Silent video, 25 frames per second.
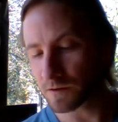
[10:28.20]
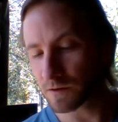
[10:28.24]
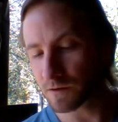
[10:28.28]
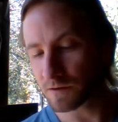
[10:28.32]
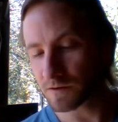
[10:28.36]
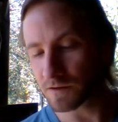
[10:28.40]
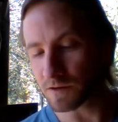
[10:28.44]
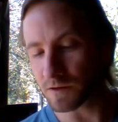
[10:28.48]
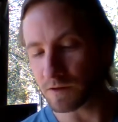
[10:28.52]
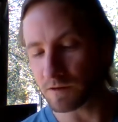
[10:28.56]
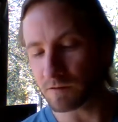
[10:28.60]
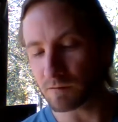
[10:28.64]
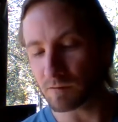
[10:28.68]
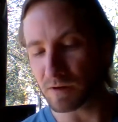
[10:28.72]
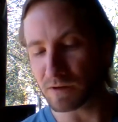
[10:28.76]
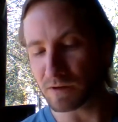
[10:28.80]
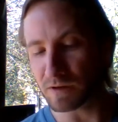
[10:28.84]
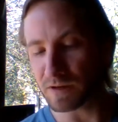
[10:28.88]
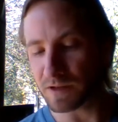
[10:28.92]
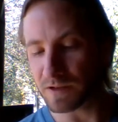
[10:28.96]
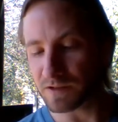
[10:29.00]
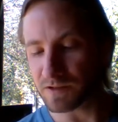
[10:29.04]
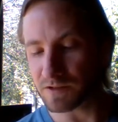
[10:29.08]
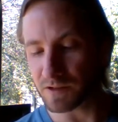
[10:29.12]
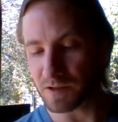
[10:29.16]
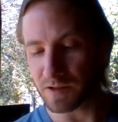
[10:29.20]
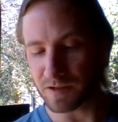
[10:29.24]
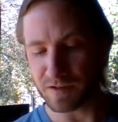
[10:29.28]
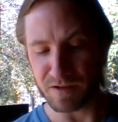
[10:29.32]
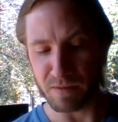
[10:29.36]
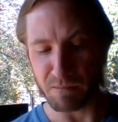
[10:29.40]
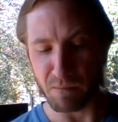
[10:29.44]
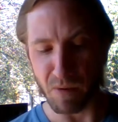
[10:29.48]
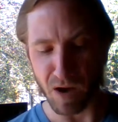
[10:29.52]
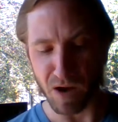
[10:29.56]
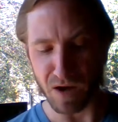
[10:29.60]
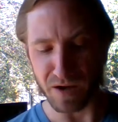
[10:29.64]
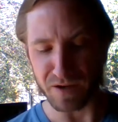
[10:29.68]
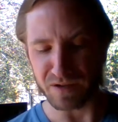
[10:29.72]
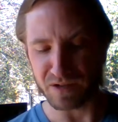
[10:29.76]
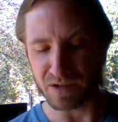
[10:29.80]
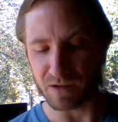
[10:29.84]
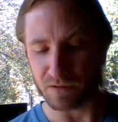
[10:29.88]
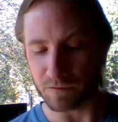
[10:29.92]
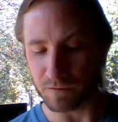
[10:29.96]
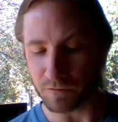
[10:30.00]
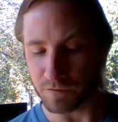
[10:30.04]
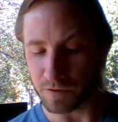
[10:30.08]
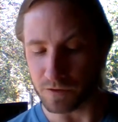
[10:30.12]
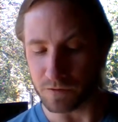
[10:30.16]
See, when he sees a mind
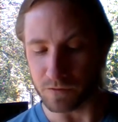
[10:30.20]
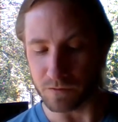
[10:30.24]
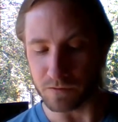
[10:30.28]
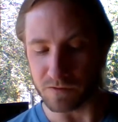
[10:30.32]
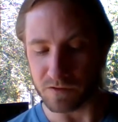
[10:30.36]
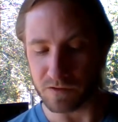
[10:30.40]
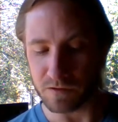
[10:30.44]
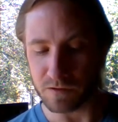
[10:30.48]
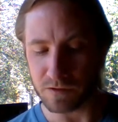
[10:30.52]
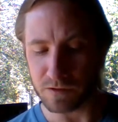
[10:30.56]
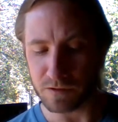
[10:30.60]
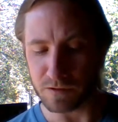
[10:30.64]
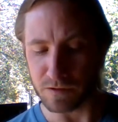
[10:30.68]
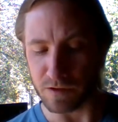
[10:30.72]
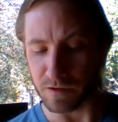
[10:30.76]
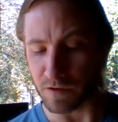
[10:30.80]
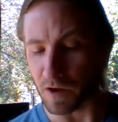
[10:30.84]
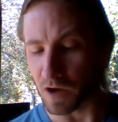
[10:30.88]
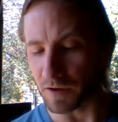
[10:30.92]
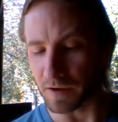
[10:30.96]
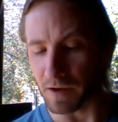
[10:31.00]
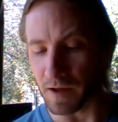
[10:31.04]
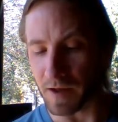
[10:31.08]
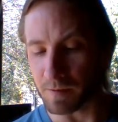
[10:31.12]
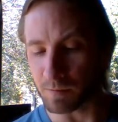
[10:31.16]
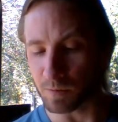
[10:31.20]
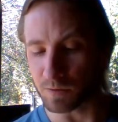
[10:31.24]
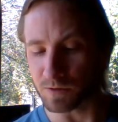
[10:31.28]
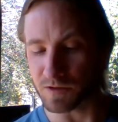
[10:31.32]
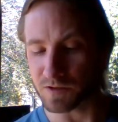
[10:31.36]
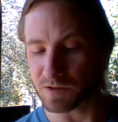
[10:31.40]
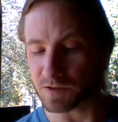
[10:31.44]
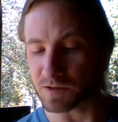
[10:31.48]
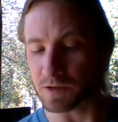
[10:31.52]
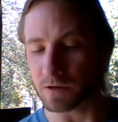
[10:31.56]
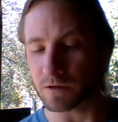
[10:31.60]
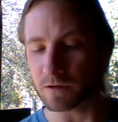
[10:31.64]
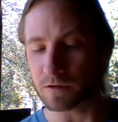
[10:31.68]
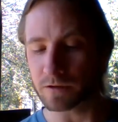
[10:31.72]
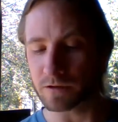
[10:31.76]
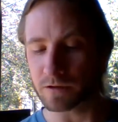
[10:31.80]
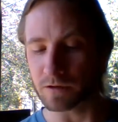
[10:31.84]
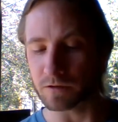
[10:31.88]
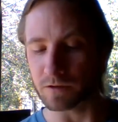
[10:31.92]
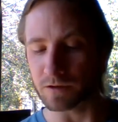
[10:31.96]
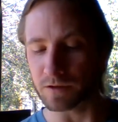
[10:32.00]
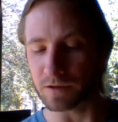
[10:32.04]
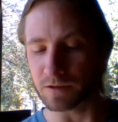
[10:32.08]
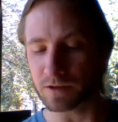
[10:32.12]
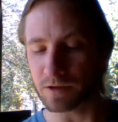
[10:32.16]
confused and unable to see
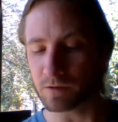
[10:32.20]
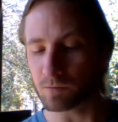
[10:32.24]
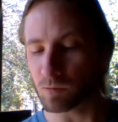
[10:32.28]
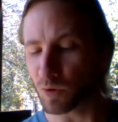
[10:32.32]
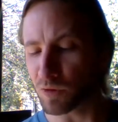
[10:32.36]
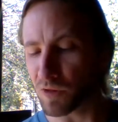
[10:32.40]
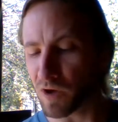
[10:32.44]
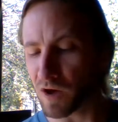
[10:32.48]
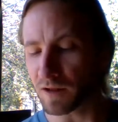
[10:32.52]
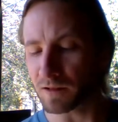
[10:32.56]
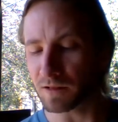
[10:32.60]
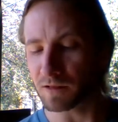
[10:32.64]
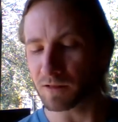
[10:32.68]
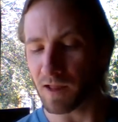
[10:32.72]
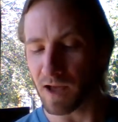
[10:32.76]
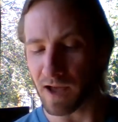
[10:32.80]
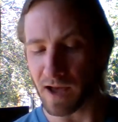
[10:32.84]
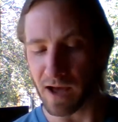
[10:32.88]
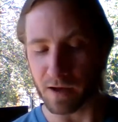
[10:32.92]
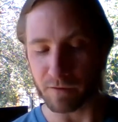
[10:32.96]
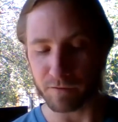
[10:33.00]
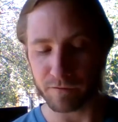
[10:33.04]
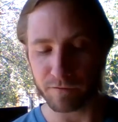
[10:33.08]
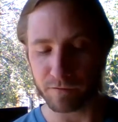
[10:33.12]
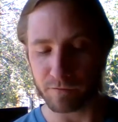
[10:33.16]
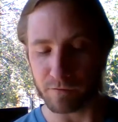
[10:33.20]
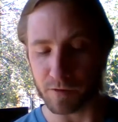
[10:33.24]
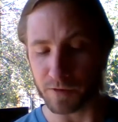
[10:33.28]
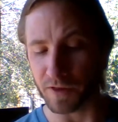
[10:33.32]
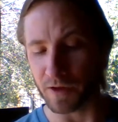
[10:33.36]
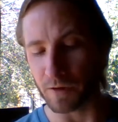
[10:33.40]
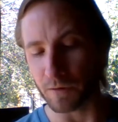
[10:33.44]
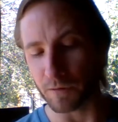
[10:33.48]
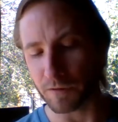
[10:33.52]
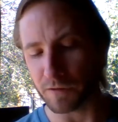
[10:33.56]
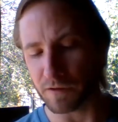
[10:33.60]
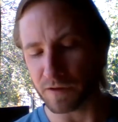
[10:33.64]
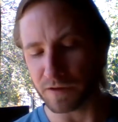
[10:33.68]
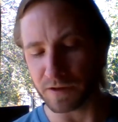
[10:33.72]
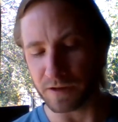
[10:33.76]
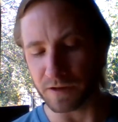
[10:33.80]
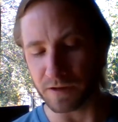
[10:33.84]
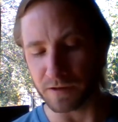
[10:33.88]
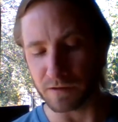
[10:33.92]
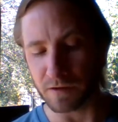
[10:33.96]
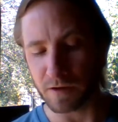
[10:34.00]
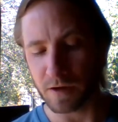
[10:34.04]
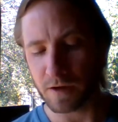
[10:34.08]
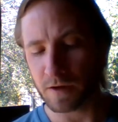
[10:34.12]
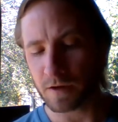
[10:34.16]
clearly, he will not laugh without
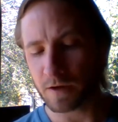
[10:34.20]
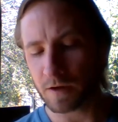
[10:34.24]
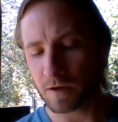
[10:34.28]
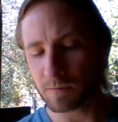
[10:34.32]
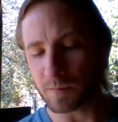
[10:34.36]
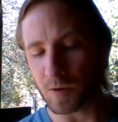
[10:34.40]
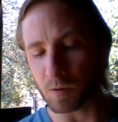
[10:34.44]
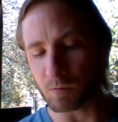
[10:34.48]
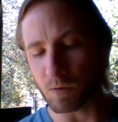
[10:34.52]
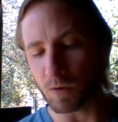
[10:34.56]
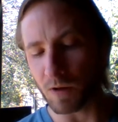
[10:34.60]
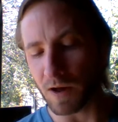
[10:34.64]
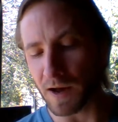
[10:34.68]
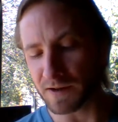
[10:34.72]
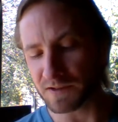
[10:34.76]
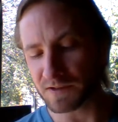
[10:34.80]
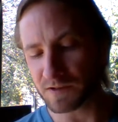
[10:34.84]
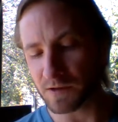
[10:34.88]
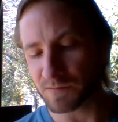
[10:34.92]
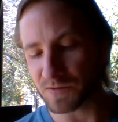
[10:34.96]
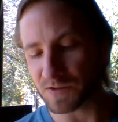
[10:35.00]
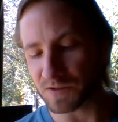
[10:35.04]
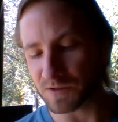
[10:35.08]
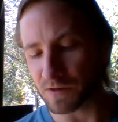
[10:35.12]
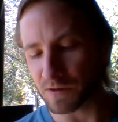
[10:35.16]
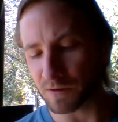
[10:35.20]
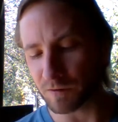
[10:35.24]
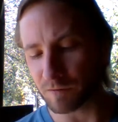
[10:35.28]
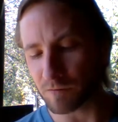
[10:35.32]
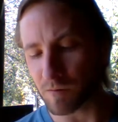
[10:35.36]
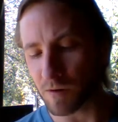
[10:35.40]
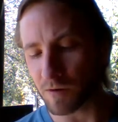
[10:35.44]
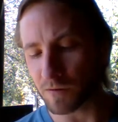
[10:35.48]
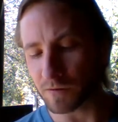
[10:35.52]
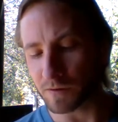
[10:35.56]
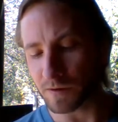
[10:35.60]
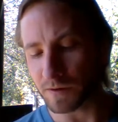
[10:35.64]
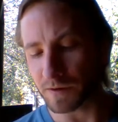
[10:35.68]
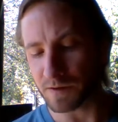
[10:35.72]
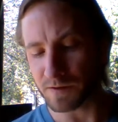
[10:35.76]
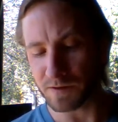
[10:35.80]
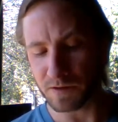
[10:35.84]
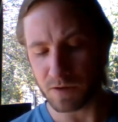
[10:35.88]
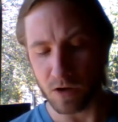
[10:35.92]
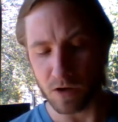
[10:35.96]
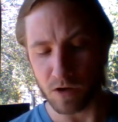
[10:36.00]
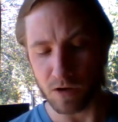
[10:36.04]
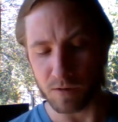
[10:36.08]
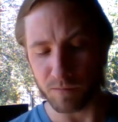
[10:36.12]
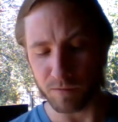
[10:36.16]
thinking, but will ask himself whether it has
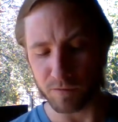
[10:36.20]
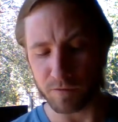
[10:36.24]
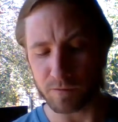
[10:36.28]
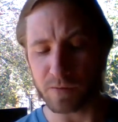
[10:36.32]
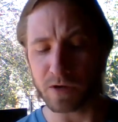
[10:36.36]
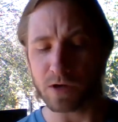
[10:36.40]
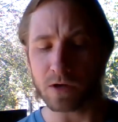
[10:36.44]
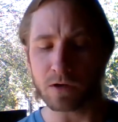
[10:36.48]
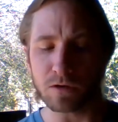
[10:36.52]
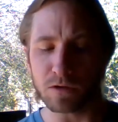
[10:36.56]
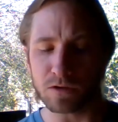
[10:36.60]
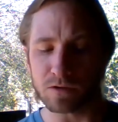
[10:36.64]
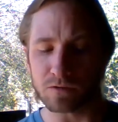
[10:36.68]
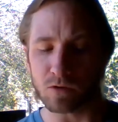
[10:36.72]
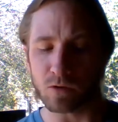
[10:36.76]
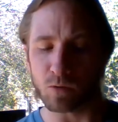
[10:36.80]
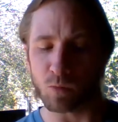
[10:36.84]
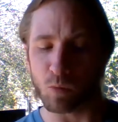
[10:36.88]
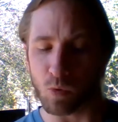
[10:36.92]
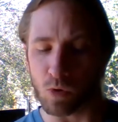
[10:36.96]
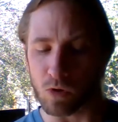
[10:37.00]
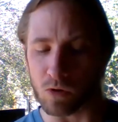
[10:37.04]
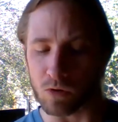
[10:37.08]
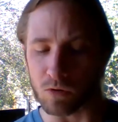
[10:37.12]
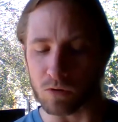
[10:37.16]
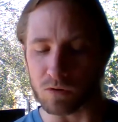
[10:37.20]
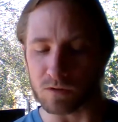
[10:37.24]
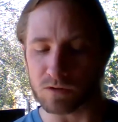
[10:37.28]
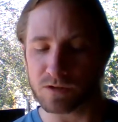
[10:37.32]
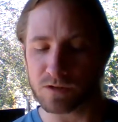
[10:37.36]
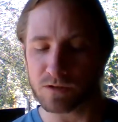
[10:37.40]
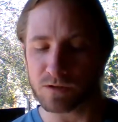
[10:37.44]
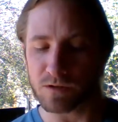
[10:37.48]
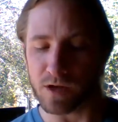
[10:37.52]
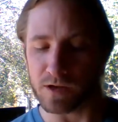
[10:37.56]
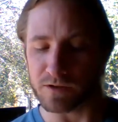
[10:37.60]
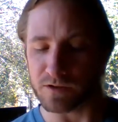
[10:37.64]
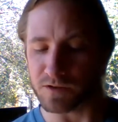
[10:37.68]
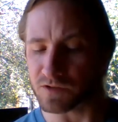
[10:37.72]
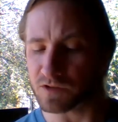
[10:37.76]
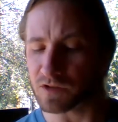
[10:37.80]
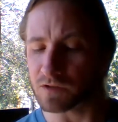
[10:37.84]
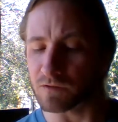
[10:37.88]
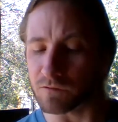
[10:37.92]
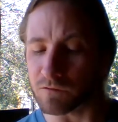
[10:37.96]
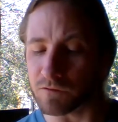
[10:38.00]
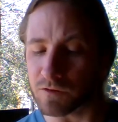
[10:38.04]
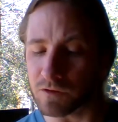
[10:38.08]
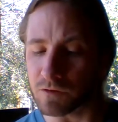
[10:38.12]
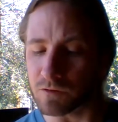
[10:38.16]
come from a clearer world and is
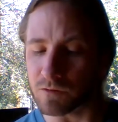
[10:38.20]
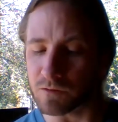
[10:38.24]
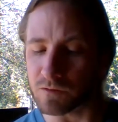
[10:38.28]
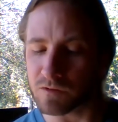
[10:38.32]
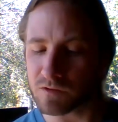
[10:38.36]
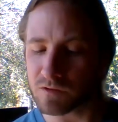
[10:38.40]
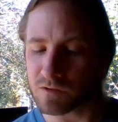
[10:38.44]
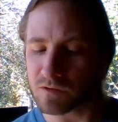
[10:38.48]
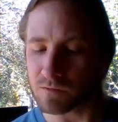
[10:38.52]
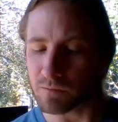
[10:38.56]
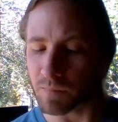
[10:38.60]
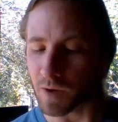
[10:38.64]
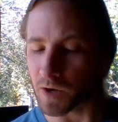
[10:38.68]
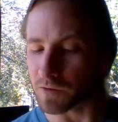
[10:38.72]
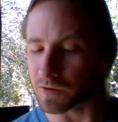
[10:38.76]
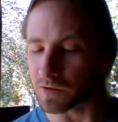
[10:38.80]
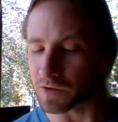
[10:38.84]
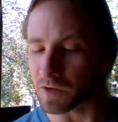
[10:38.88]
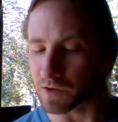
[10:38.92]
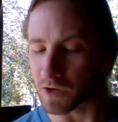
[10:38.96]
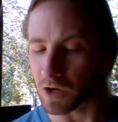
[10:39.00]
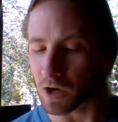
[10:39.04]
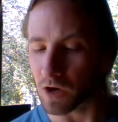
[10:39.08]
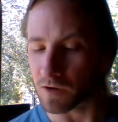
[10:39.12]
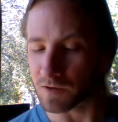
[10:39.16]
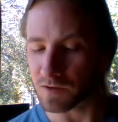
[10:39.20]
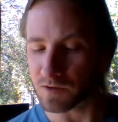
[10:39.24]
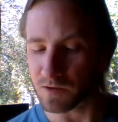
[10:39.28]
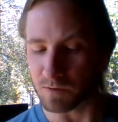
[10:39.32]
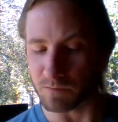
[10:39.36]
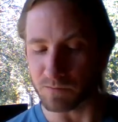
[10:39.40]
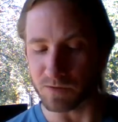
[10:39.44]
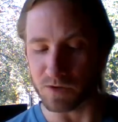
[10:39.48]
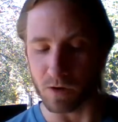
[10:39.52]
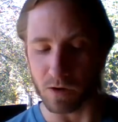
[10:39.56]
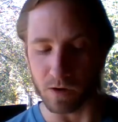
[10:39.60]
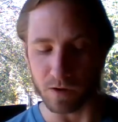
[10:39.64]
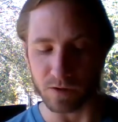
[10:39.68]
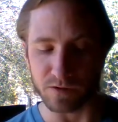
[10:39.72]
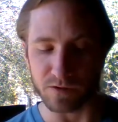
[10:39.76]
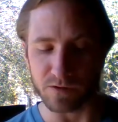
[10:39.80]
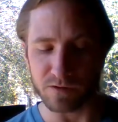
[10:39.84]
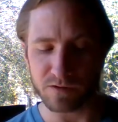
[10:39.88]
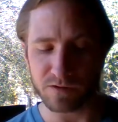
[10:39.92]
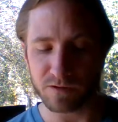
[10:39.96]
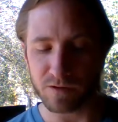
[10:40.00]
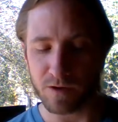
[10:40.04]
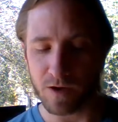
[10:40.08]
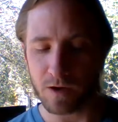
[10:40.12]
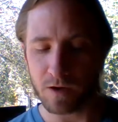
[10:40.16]
confused by the unaccustomed
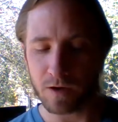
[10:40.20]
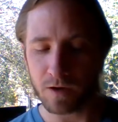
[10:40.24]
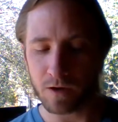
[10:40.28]
darkness,